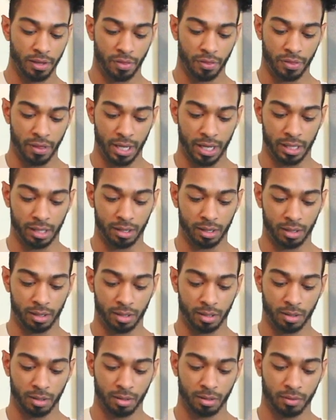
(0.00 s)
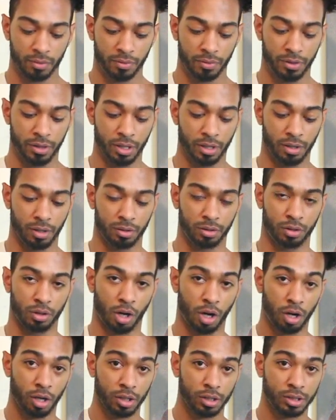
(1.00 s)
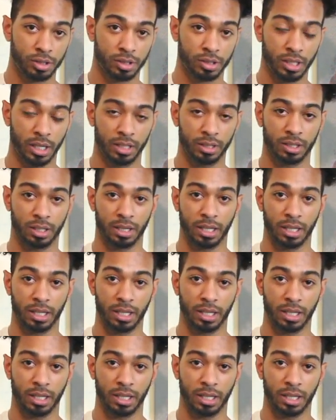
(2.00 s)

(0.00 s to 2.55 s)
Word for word: then the darks and the